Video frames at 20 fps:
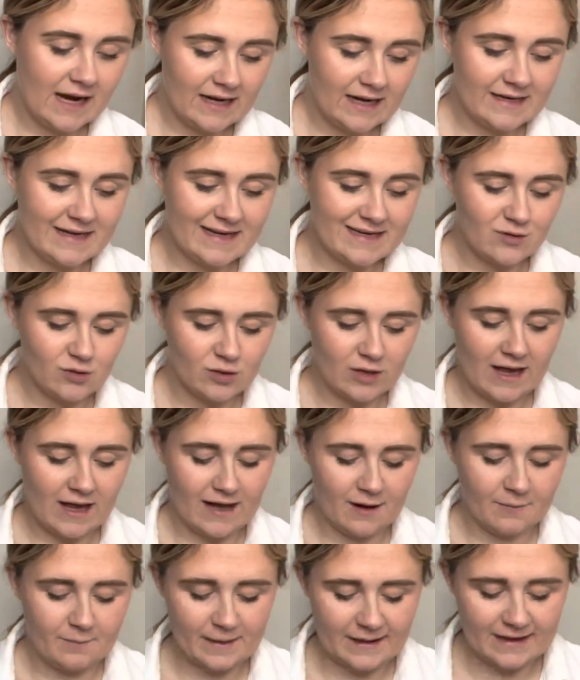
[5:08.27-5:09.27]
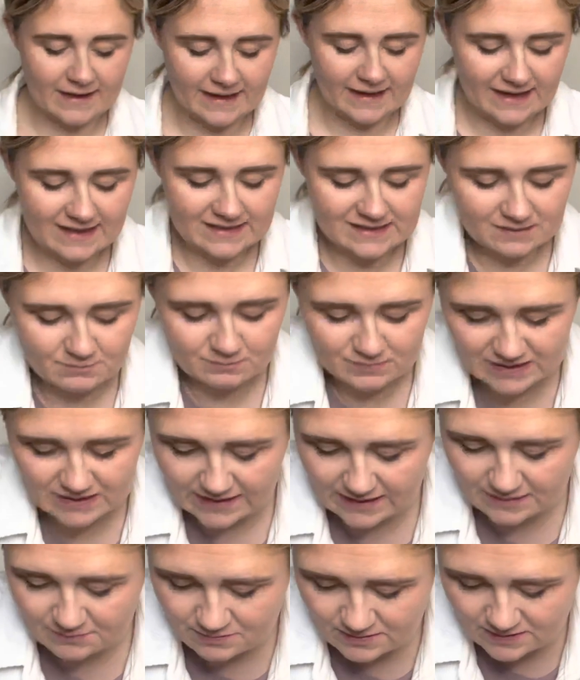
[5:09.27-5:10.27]
I need all the help I can get
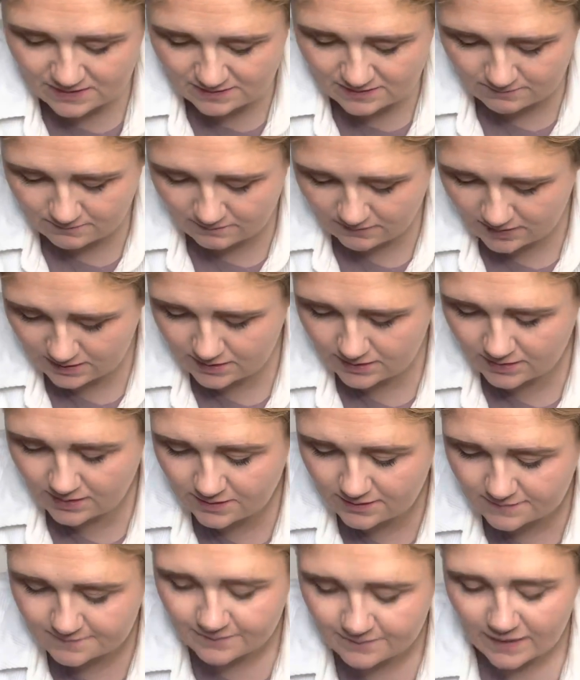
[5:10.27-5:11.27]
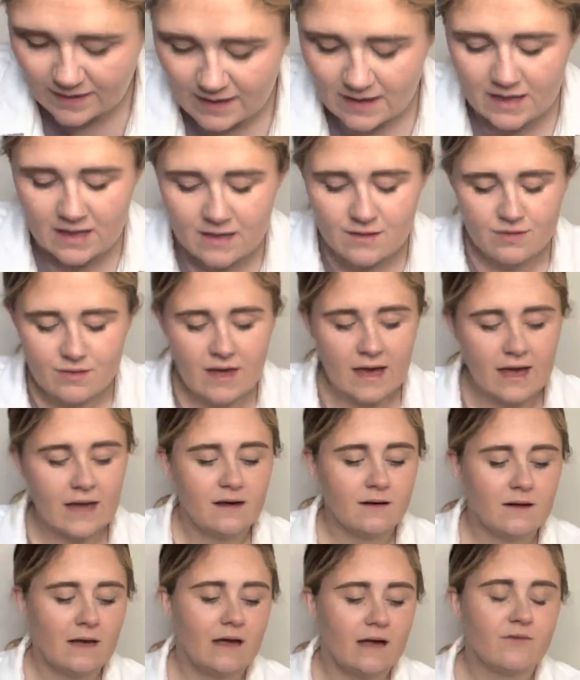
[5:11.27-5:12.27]
sometimes.
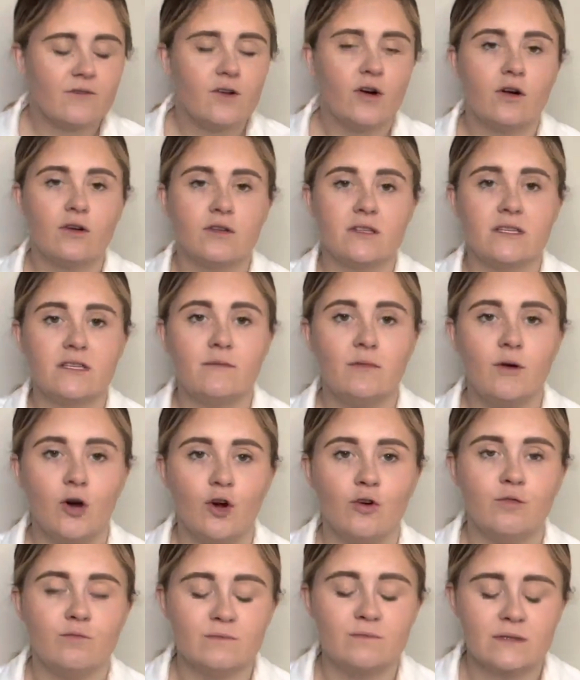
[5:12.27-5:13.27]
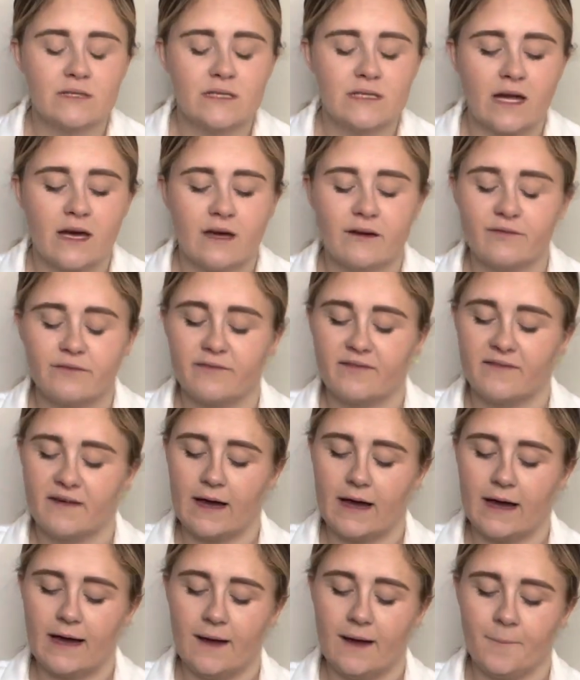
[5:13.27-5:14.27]
Then I've got some home stuff.
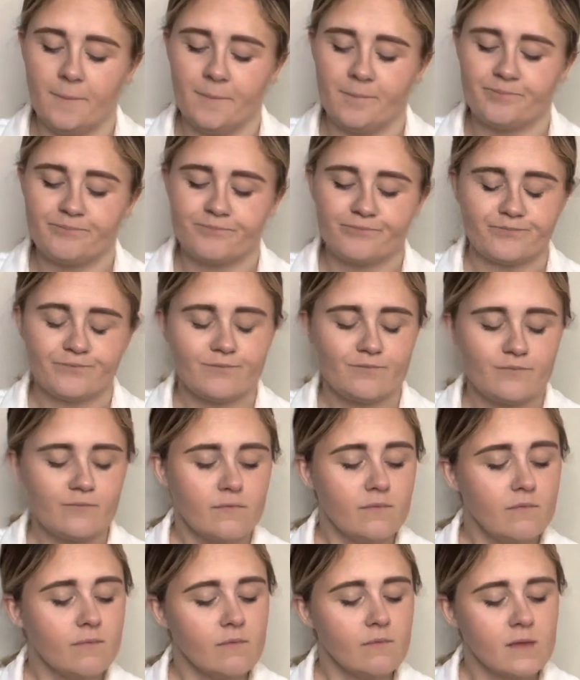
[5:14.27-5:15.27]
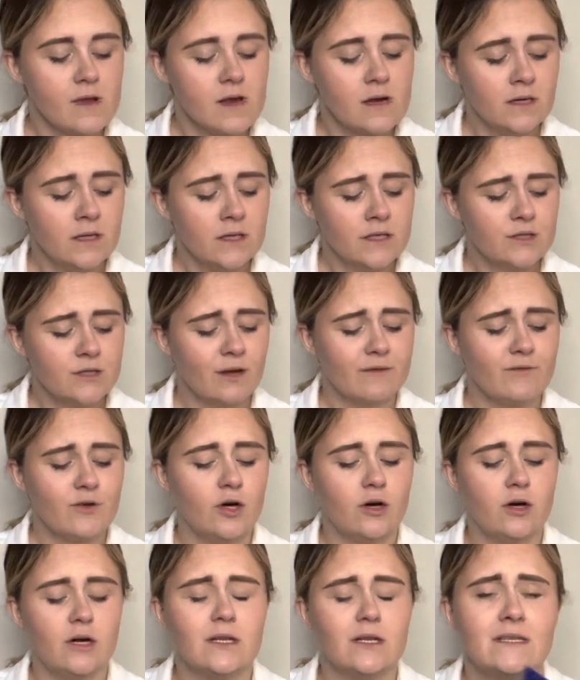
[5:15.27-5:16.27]
So I've
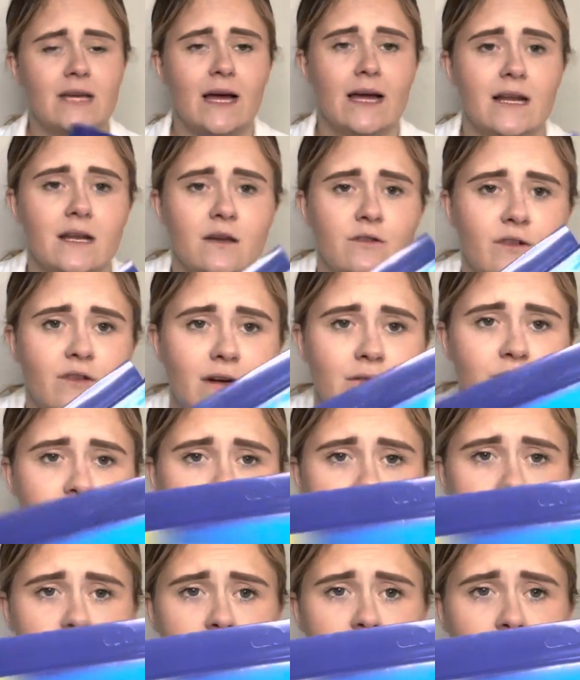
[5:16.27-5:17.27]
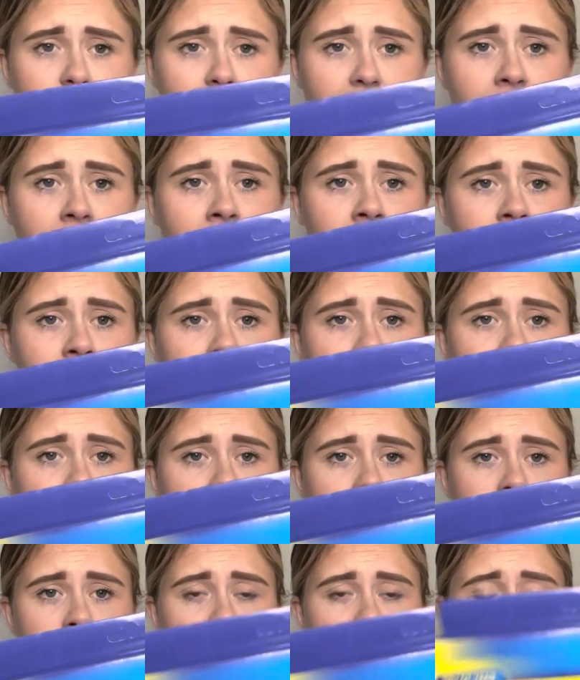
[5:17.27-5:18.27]
got a tile and grout scrubber.
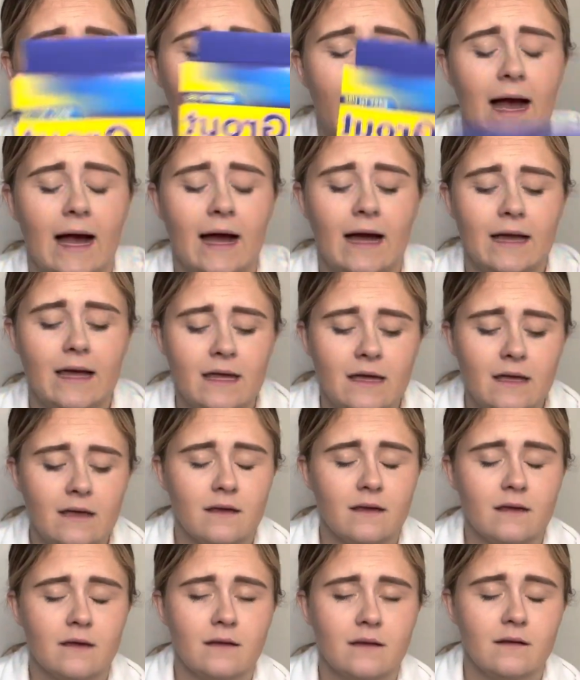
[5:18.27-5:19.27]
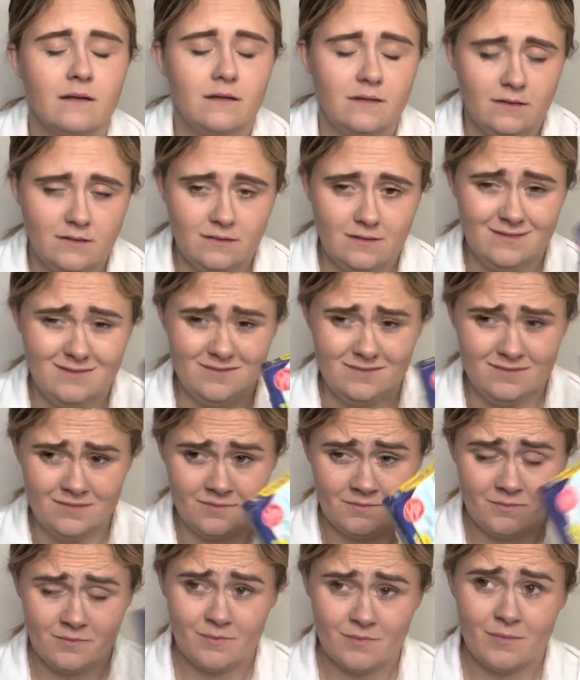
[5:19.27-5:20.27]

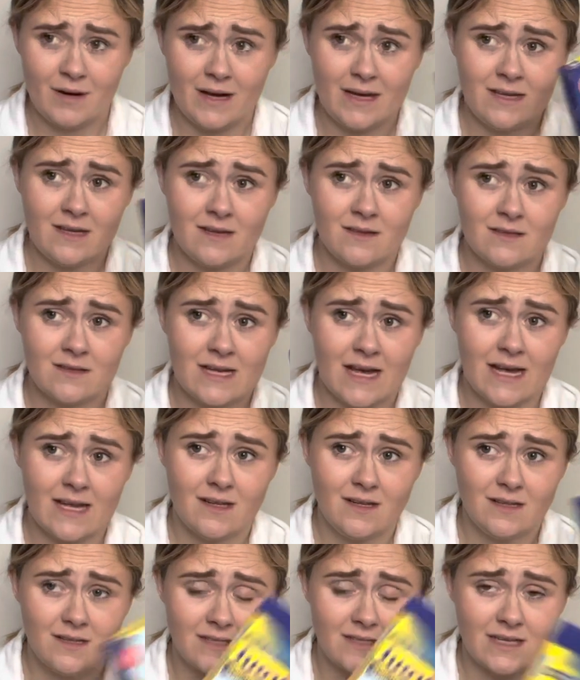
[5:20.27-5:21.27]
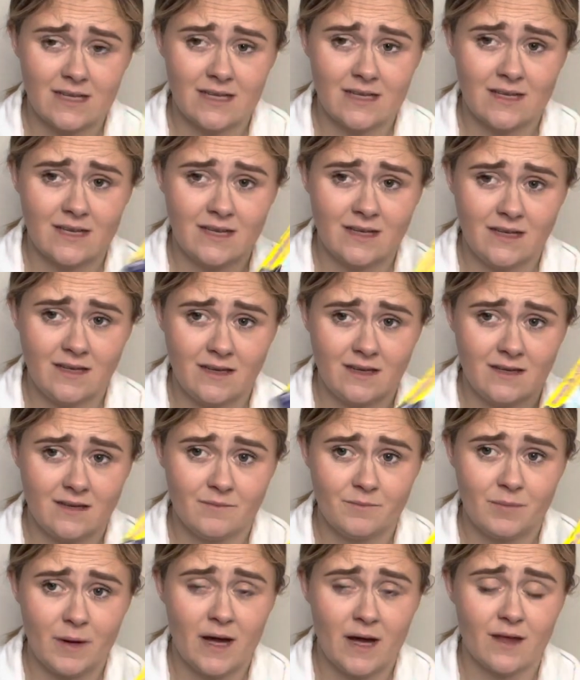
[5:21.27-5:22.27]
My tiles in the
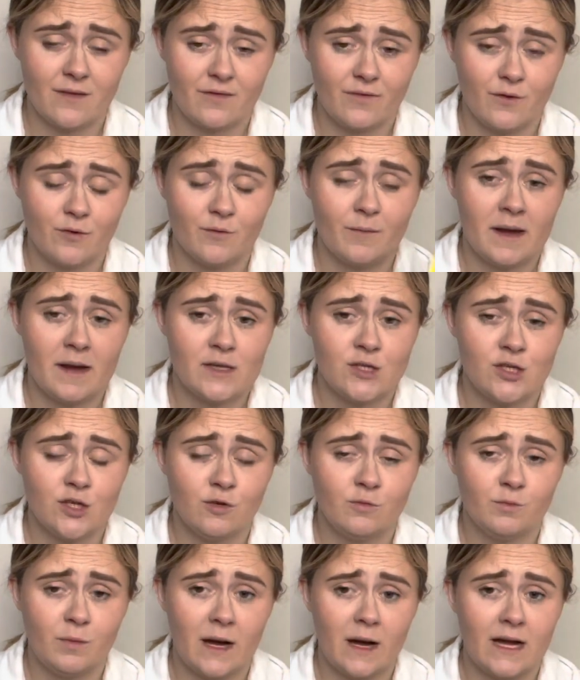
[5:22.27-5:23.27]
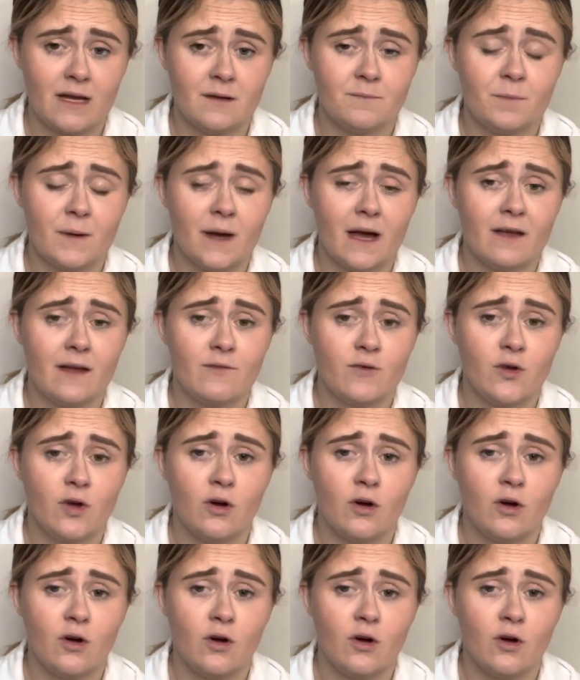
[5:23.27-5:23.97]
bathroom aren't too bad, but I'm